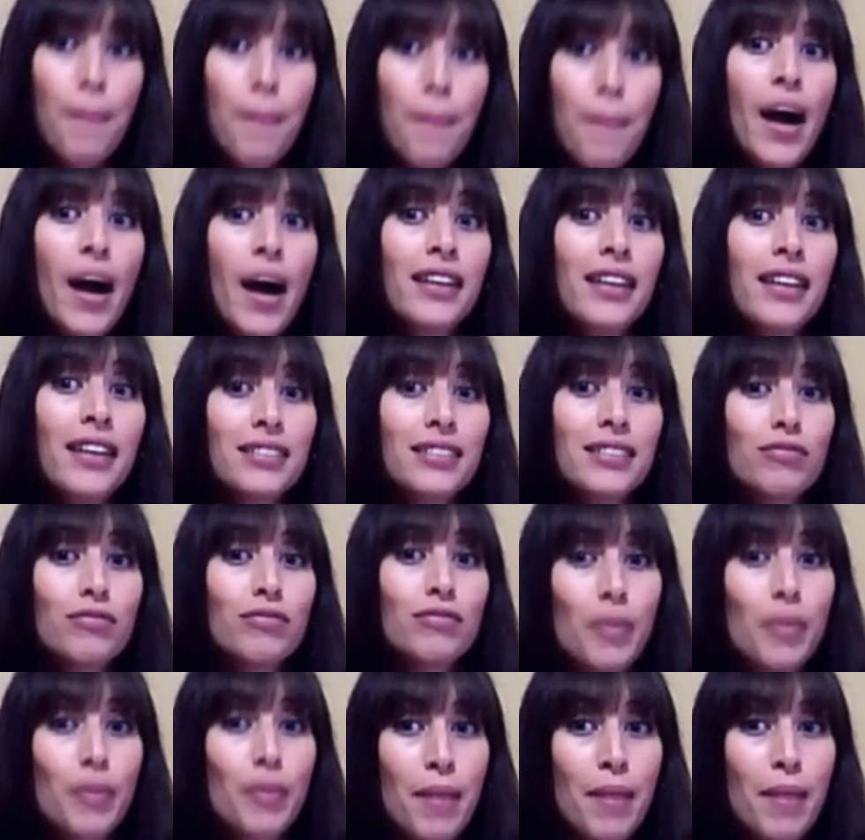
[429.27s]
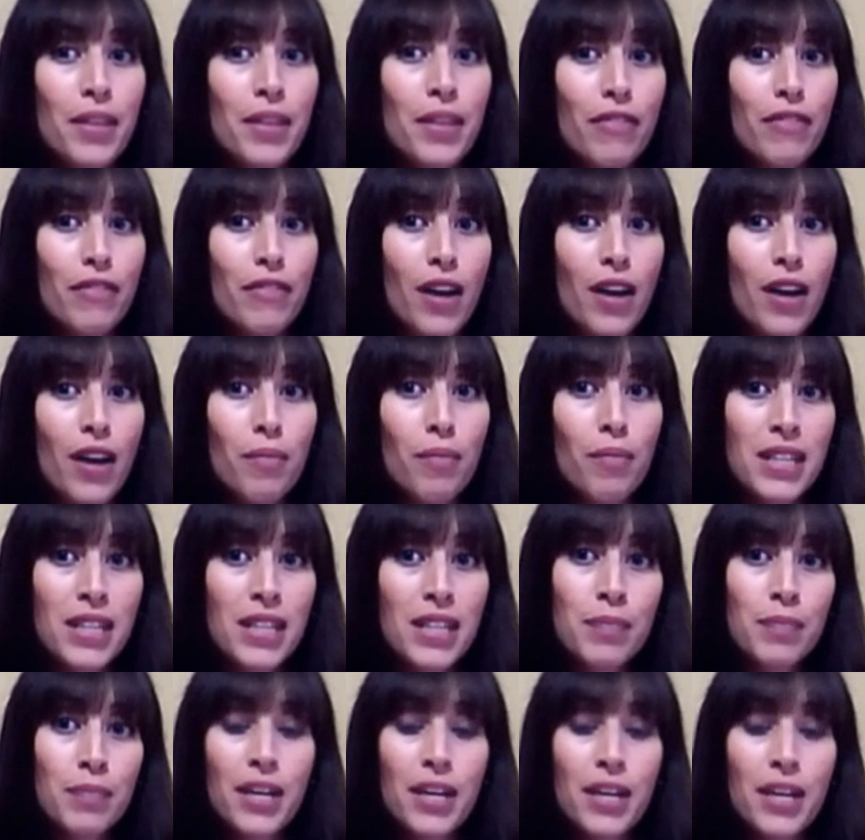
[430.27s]
But remember, the file
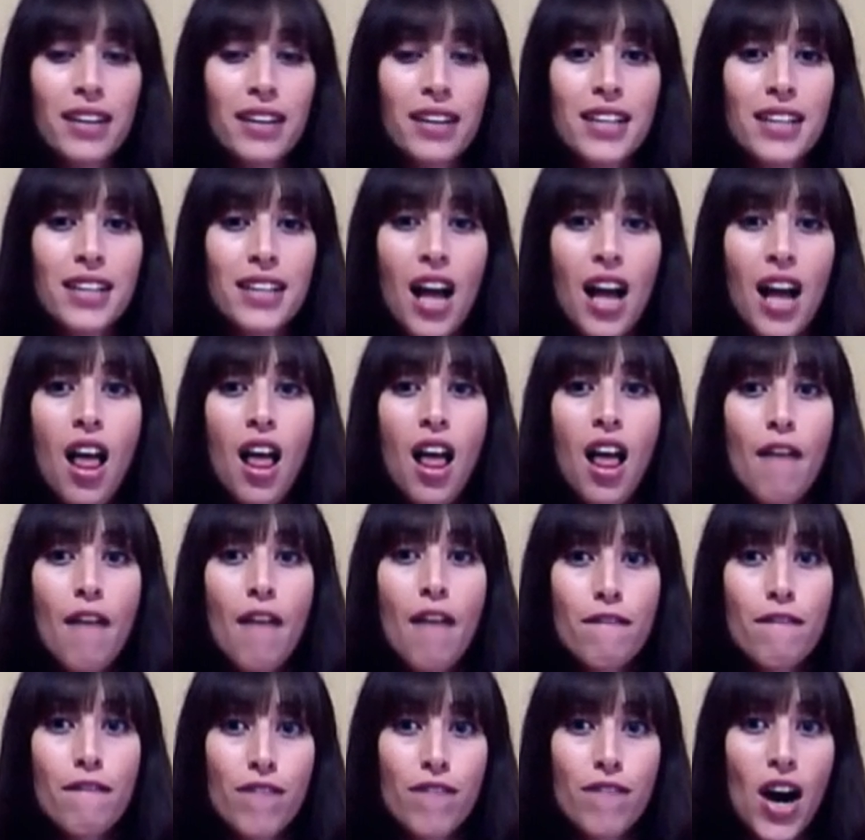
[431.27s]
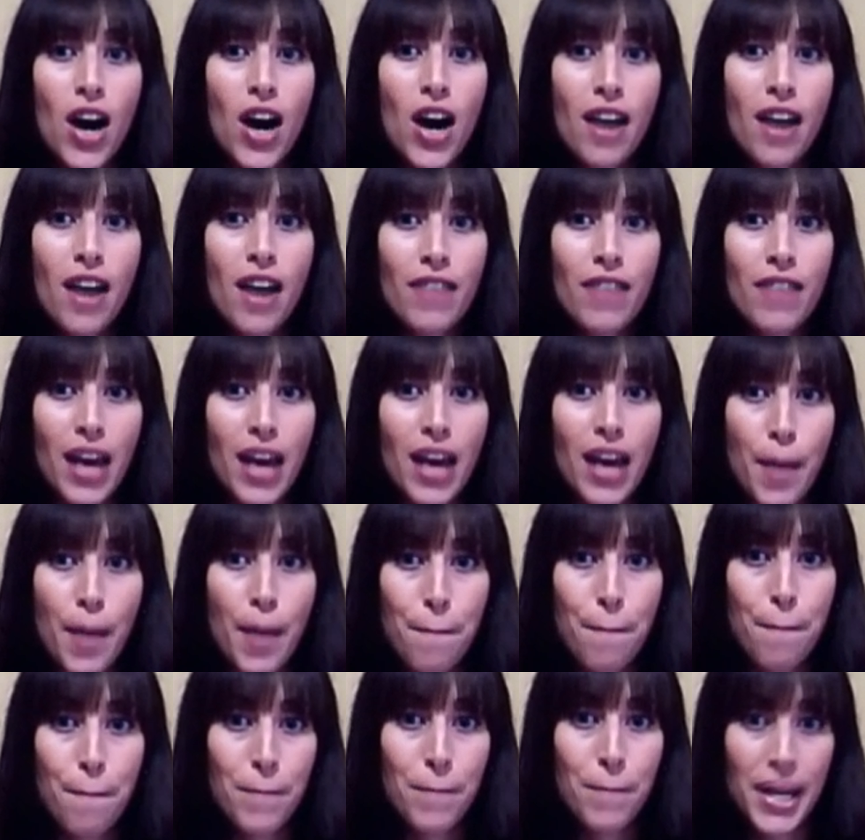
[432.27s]
must be under 5
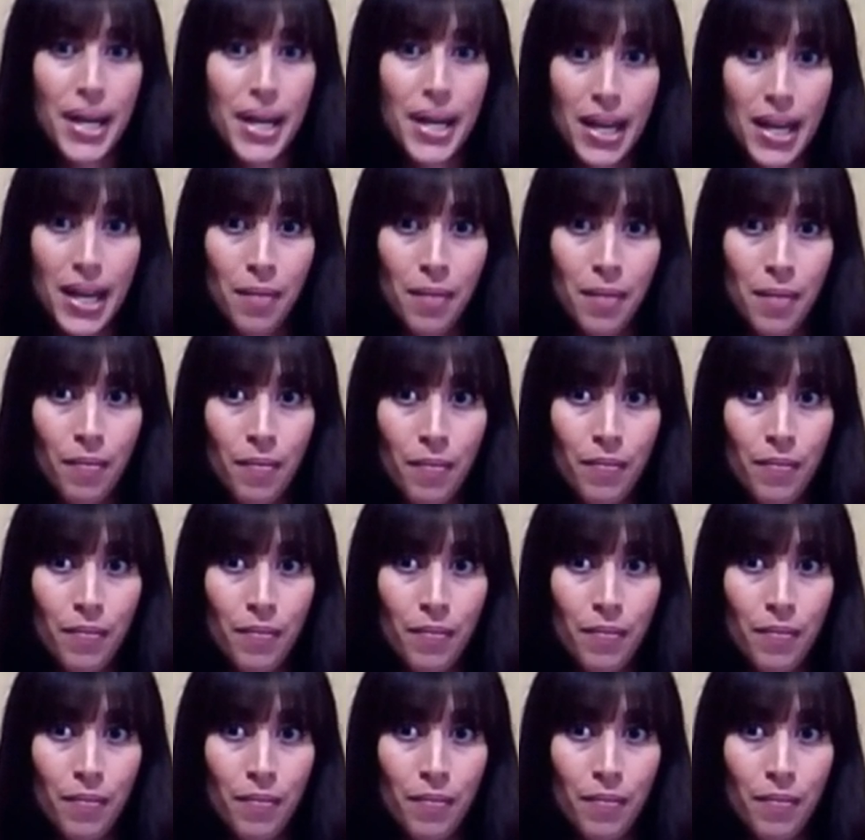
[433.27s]
MB.